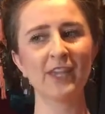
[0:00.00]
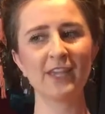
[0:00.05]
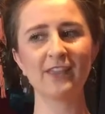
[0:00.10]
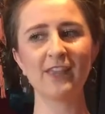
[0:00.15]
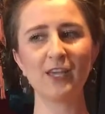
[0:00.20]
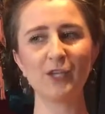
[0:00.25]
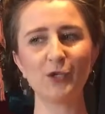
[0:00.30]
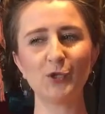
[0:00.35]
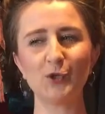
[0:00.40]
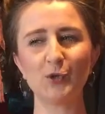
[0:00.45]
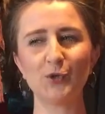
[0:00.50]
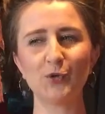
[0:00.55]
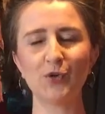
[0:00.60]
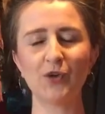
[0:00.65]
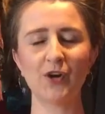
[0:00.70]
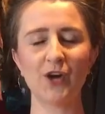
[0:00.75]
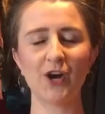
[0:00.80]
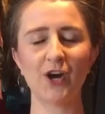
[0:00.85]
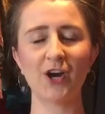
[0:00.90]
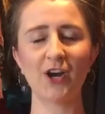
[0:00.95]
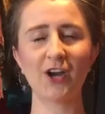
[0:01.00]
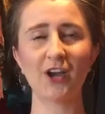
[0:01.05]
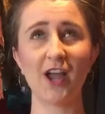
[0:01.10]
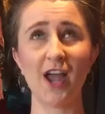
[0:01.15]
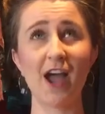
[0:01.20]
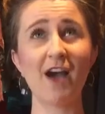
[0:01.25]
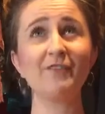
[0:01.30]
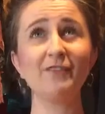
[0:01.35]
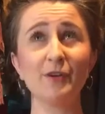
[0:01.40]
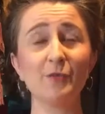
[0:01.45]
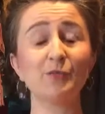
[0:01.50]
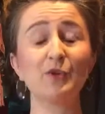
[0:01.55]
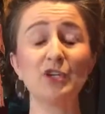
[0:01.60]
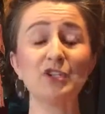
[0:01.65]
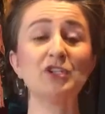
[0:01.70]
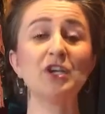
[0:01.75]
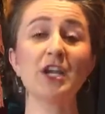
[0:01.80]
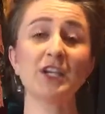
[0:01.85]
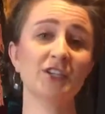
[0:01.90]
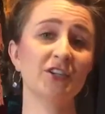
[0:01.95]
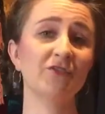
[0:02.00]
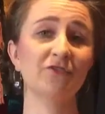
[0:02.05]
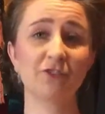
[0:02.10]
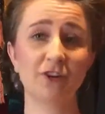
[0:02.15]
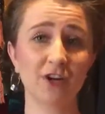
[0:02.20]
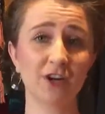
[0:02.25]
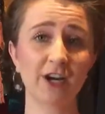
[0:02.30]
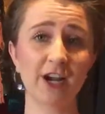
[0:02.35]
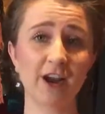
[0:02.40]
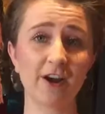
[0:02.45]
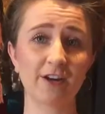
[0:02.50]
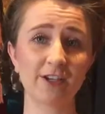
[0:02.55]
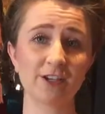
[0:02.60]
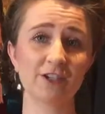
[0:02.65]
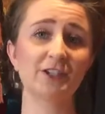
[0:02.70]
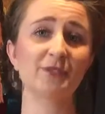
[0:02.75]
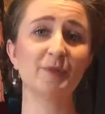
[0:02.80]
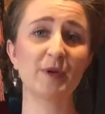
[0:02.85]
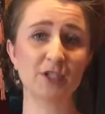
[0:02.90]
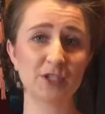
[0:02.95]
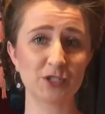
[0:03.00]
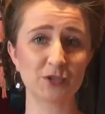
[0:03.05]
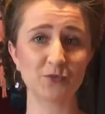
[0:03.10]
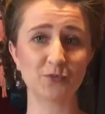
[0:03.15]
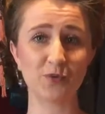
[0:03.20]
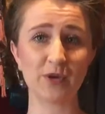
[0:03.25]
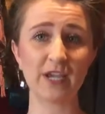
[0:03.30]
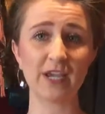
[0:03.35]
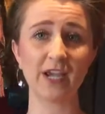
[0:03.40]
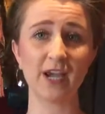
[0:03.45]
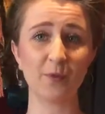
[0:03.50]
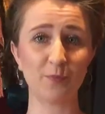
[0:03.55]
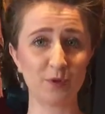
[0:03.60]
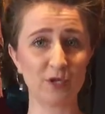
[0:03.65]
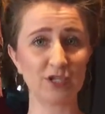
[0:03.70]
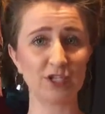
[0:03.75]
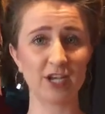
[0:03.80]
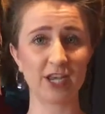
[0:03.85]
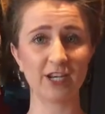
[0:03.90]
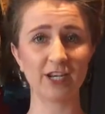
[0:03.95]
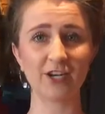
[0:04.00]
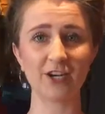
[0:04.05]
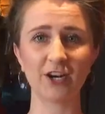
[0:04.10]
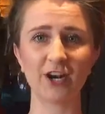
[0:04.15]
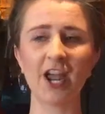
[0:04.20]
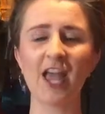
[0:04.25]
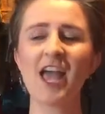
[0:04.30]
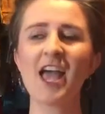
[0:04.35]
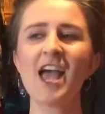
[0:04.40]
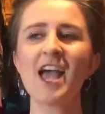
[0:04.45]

that you uh, have an appreciation for her character as much as we appreciated her.